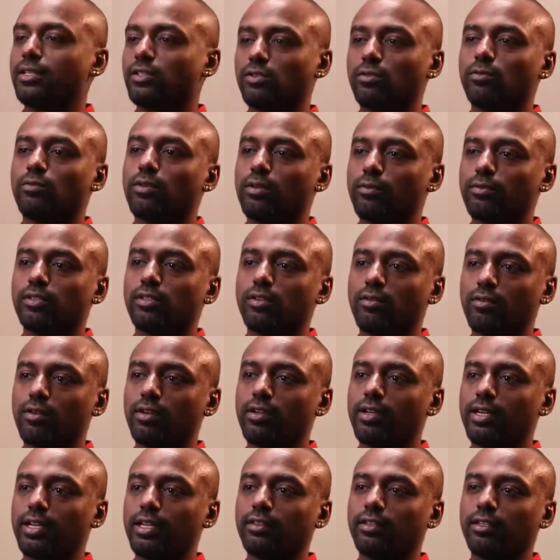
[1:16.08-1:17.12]
eyes to what was going
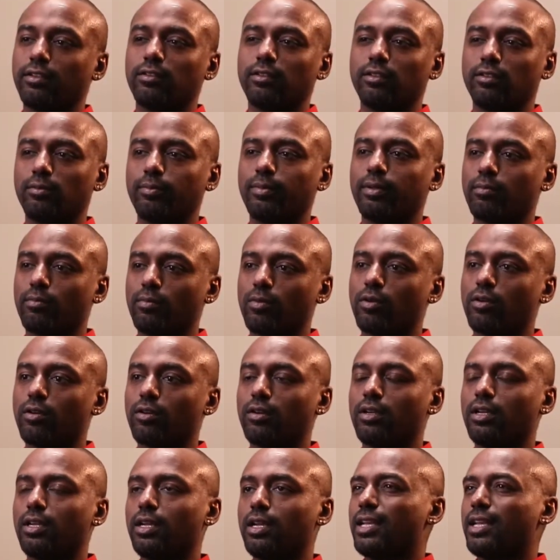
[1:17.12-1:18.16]
on out there a little bit more.
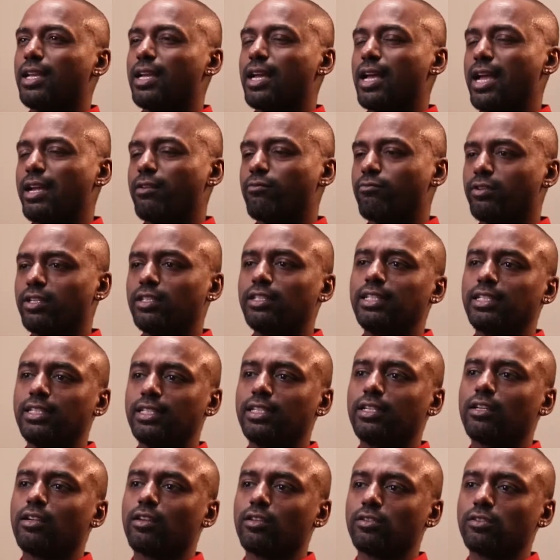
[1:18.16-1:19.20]
I really
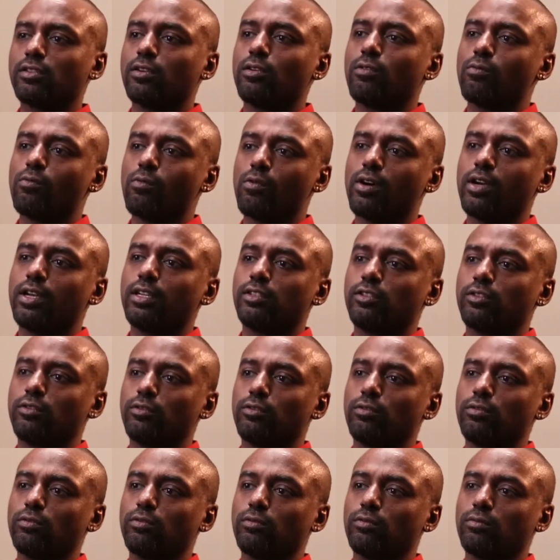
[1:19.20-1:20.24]
did also want
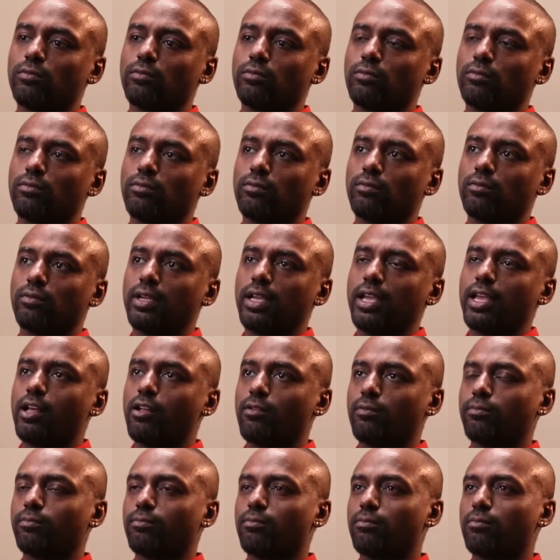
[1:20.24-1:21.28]
to
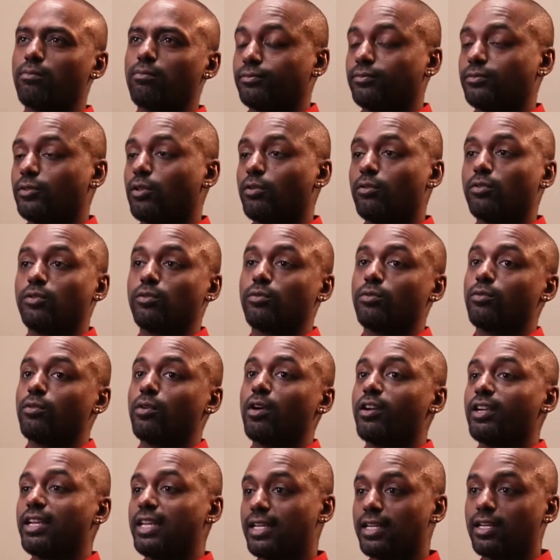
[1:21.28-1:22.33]
help those who
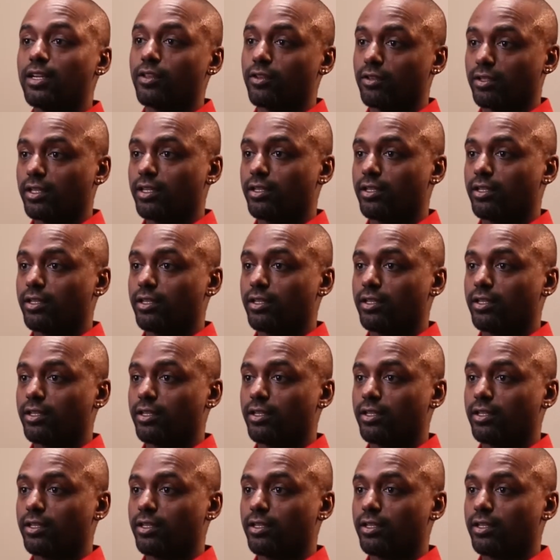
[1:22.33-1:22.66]
are in other